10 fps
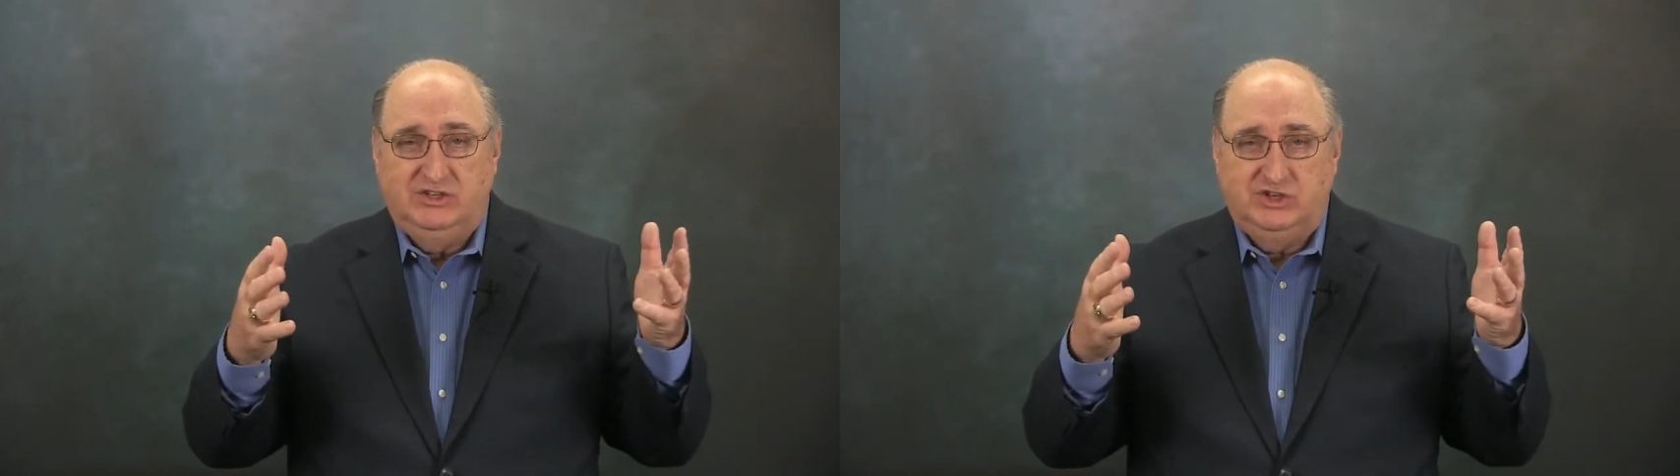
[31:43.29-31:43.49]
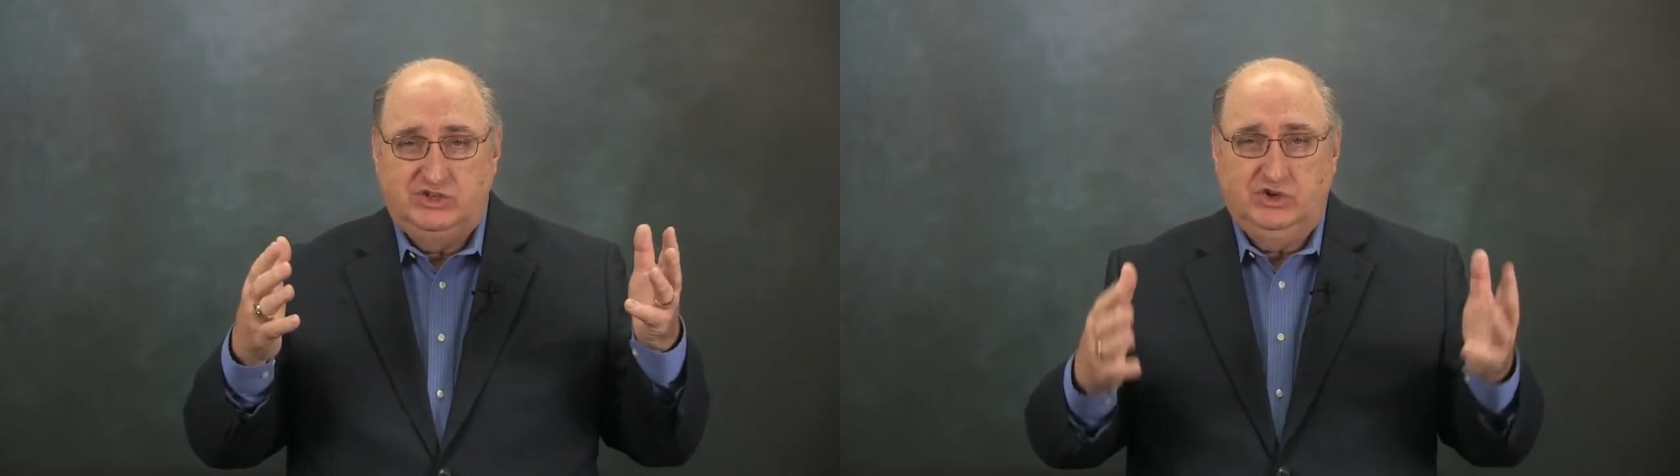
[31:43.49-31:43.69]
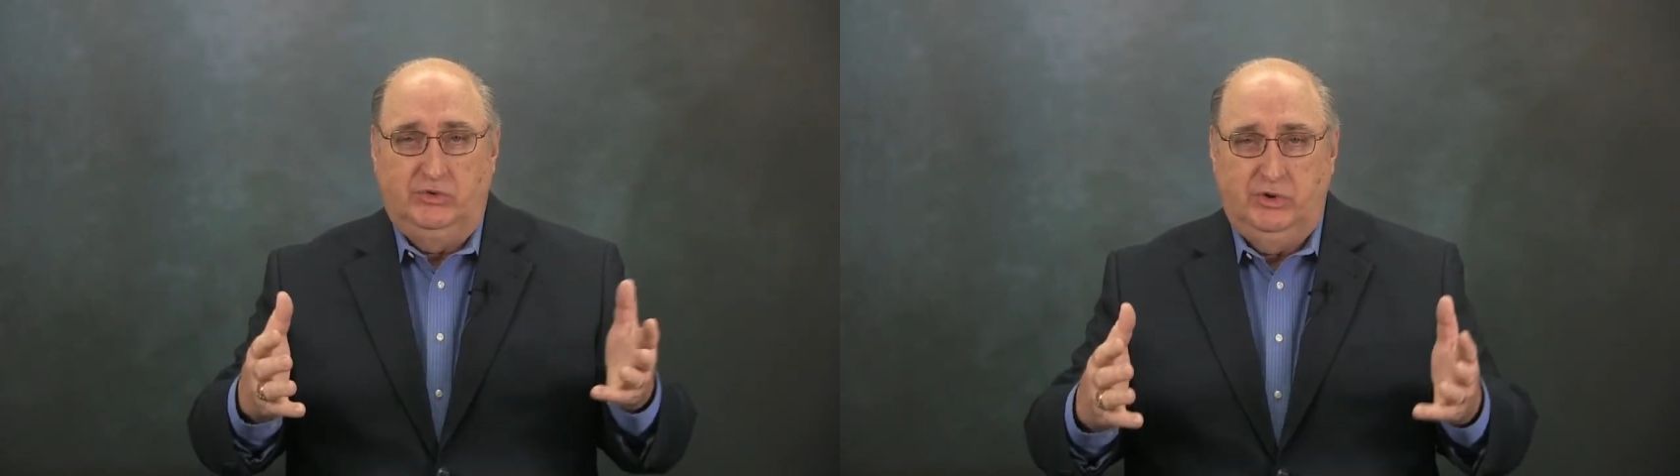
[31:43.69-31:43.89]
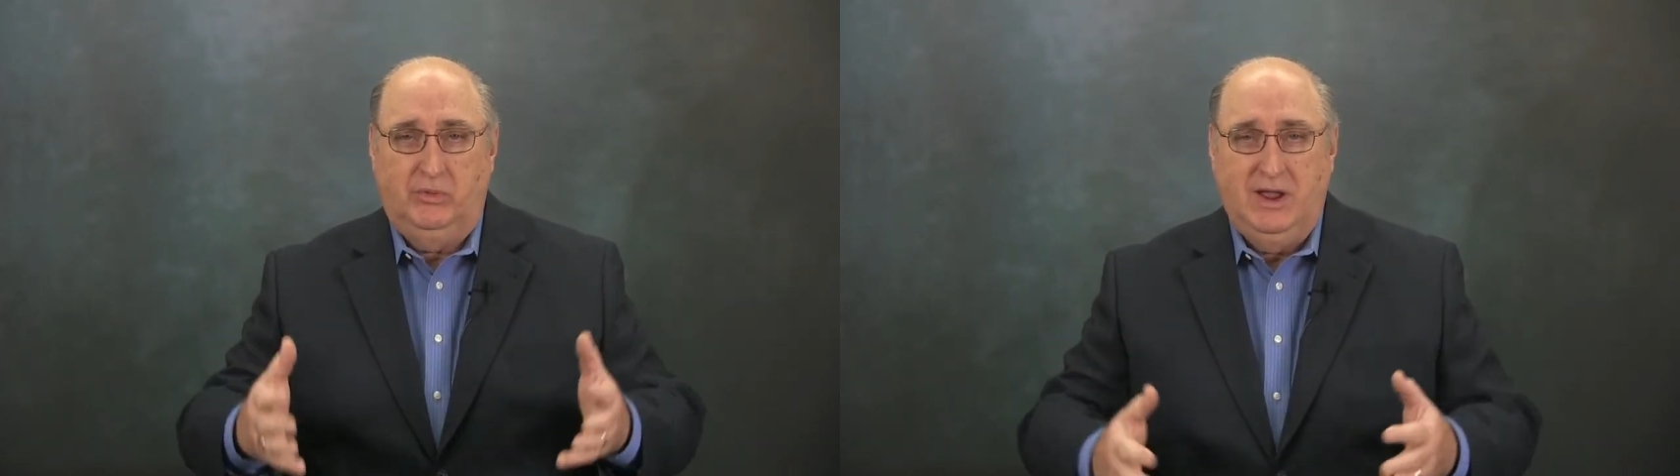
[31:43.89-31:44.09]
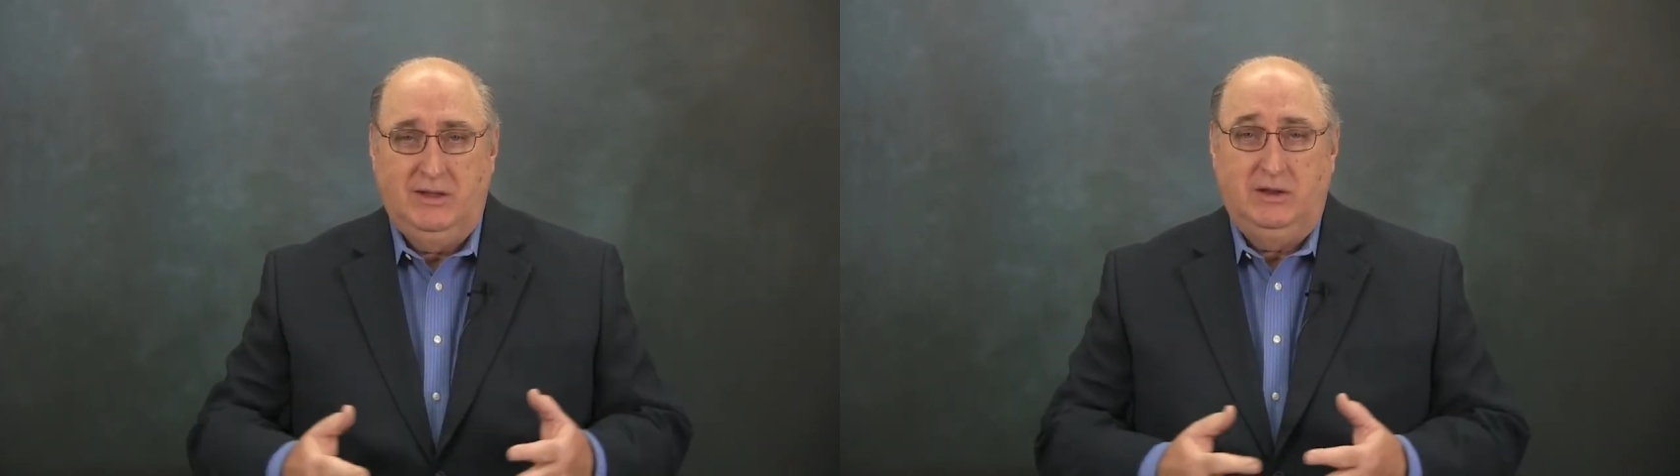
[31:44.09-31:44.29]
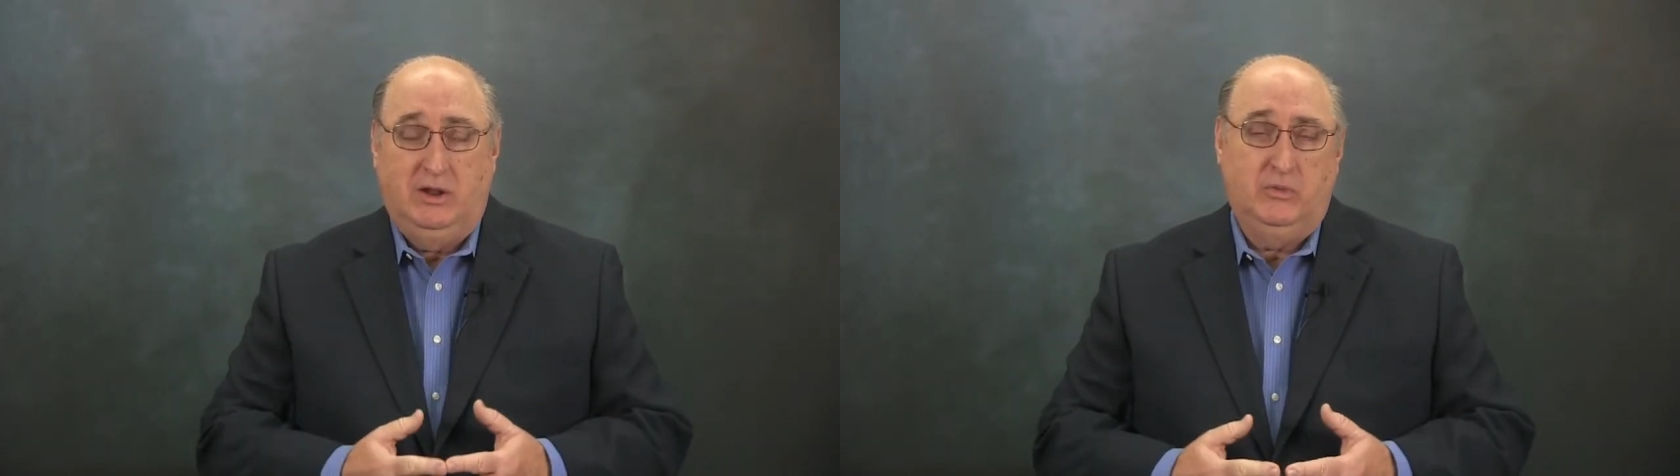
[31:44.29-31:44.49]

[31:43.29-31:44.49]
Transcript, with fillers: that just shone around,